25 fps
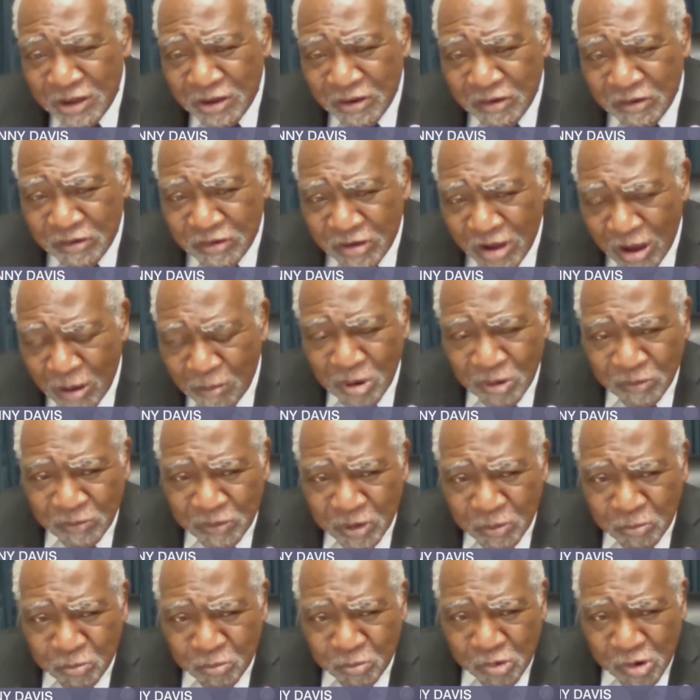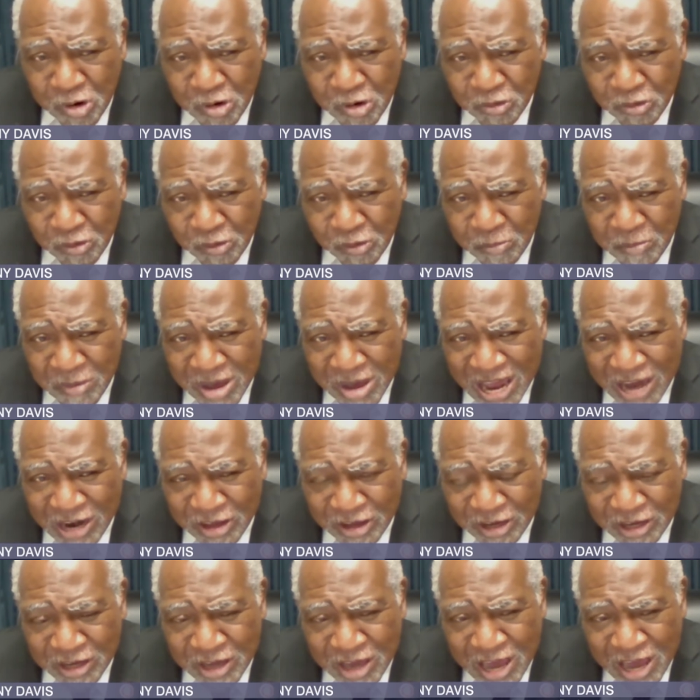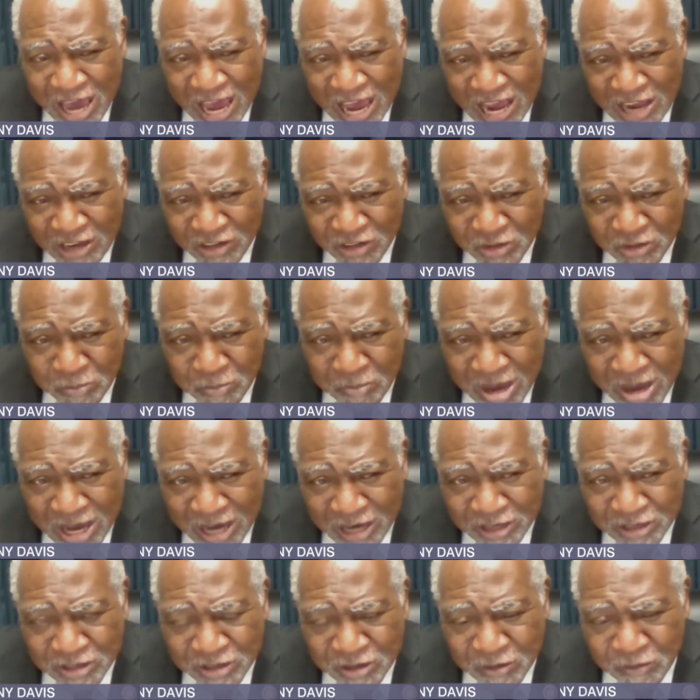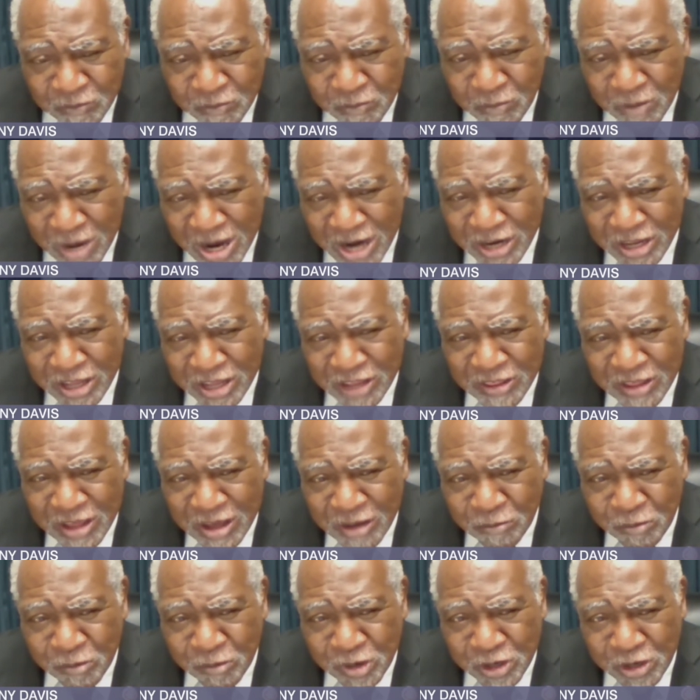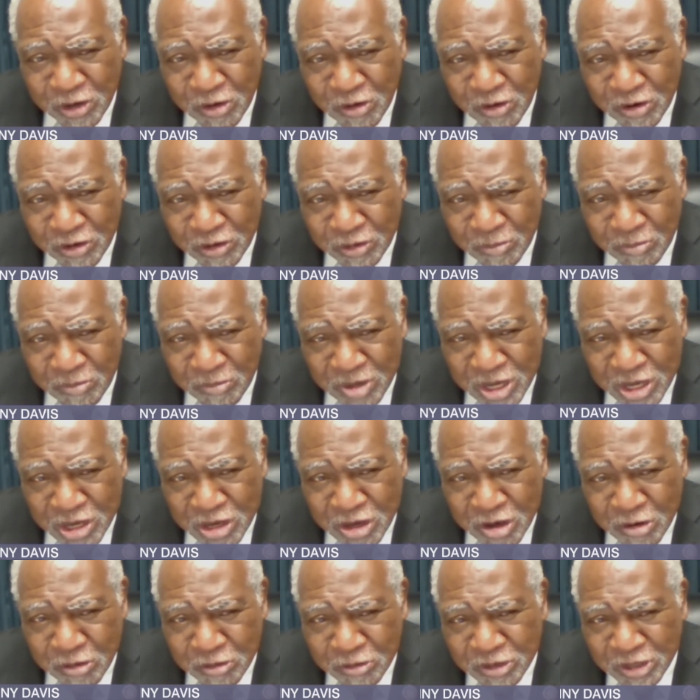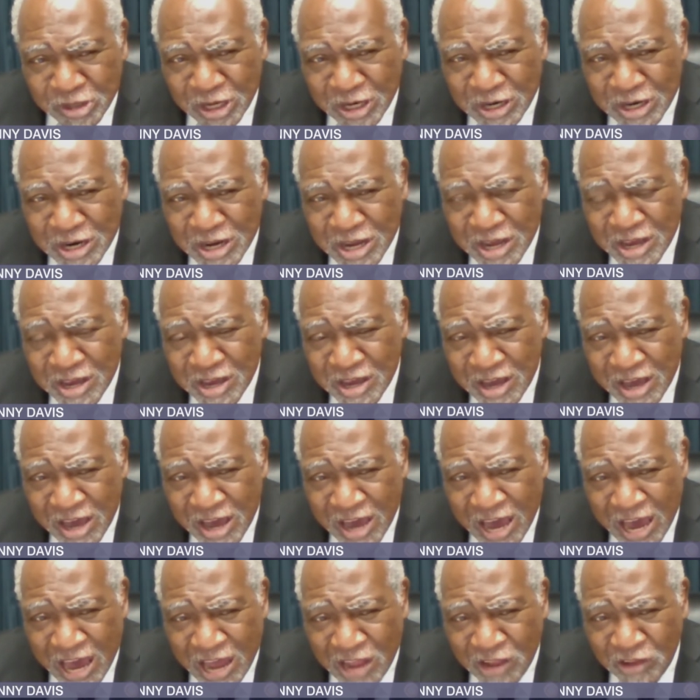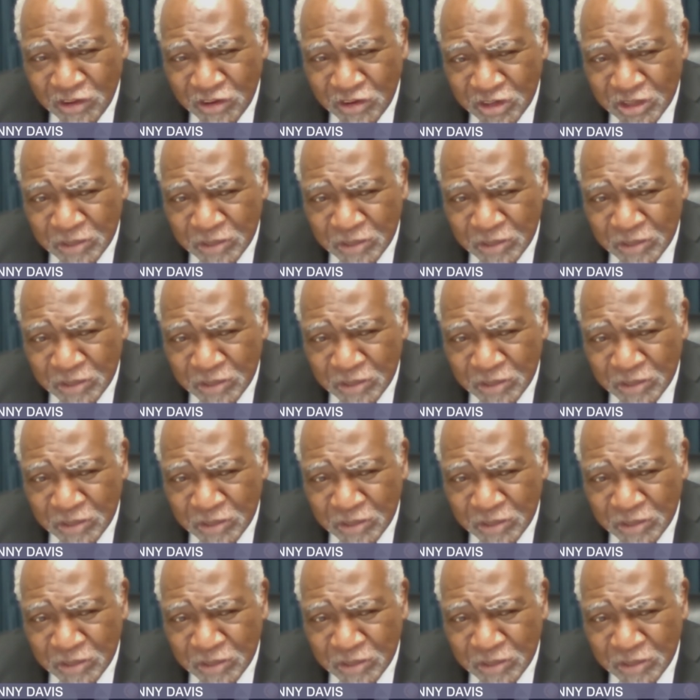some of the programmatic aspects of money that we're going to be using and